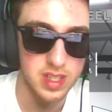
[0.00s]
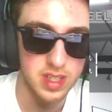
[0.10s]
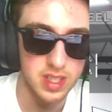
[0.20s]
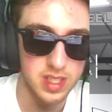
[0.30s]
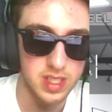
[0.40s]

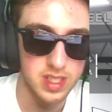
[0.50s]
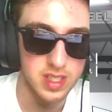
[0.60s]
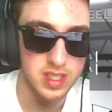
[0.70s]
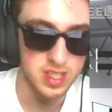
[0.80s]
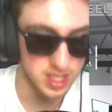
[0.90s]
this is
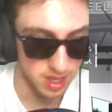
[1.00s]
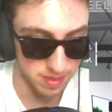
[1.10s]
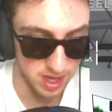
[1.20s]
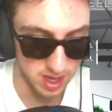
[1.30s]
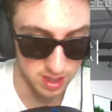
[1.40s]

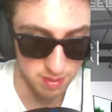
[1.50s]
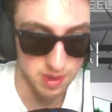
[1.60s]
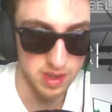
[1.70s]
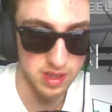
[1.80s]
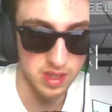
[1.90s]
something else,
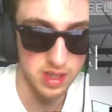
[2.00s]
bro.